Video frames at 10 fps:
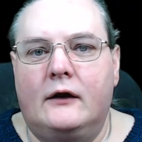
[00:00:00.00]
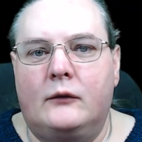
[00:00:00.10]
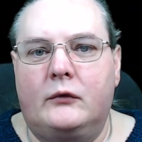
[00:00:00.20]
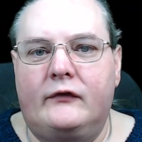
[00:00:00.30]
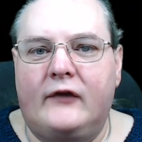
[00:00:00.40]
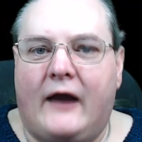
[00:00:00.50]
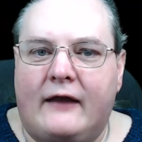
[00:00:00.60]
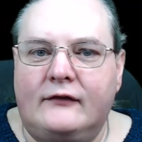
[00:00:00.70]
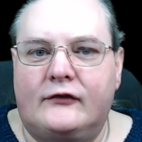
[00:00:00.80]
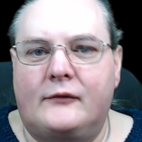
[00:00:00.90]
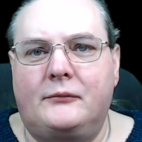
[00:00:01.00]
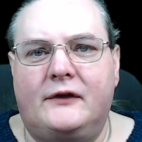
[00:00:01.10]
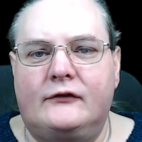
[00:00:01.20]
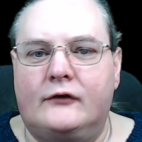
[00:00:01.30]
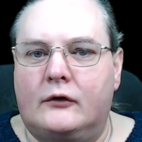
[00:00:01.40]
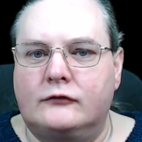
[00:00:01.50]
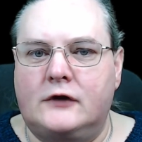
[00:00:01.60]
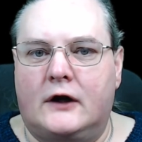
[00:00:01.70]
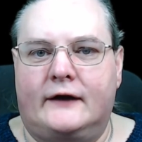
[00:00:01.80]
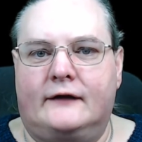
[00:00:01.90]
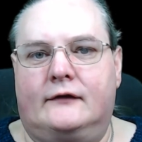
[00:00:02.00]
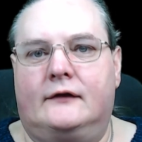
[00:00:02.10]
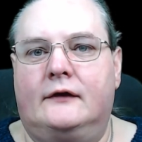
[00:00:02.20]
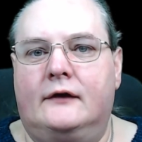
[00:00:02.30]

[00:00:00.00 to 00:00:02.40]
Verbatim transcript: and once again, something's not right.